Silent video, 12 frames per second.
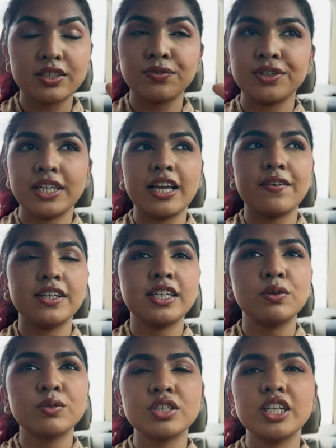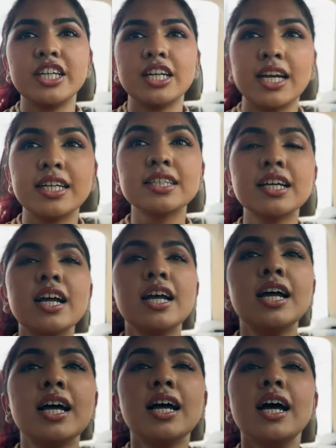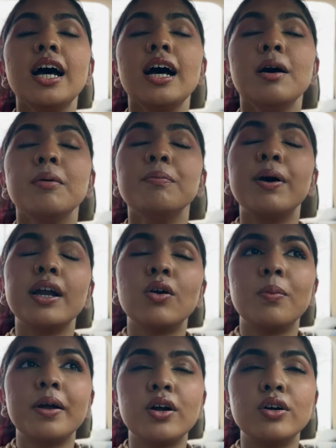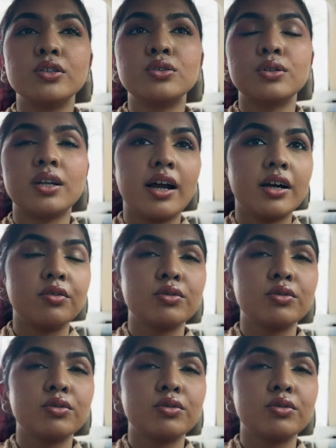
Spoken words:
The fitting, everything was really nice. But oh my god, so tired.